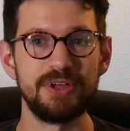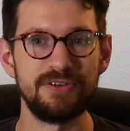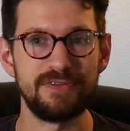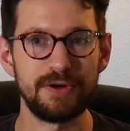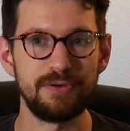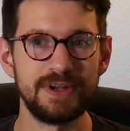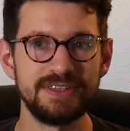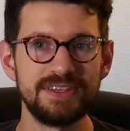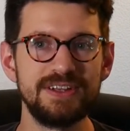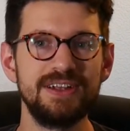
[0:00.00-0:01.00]
for a
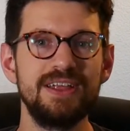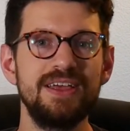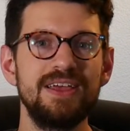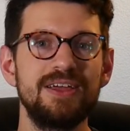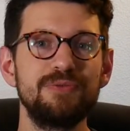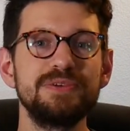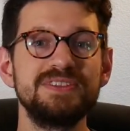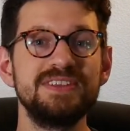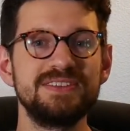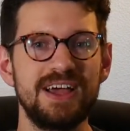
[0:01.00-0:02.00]
reason and was
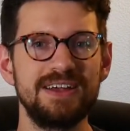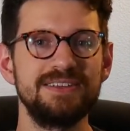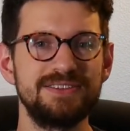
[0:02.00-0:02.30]
designed a